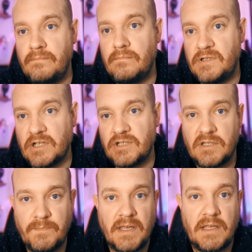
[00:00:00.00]
sections
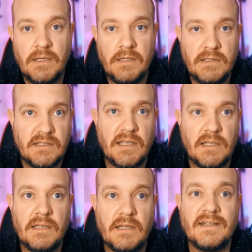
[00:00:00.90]
B,
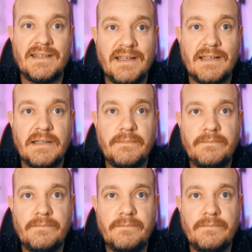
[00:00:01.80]
C and D.